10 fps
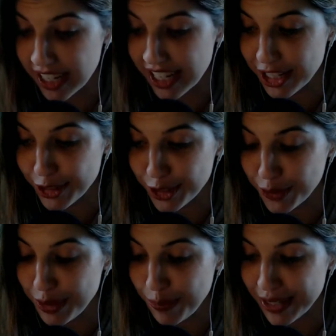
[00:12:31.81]
his
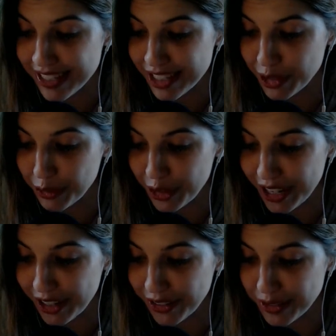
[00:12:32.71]
sweeping silver
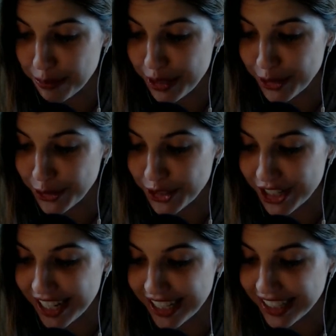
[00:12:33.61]
hair and beard
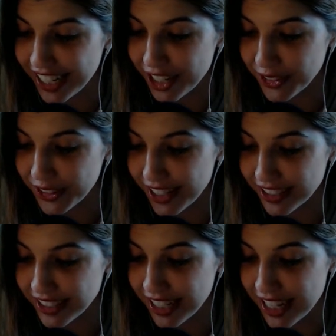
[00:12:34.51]
shining in the candlelight,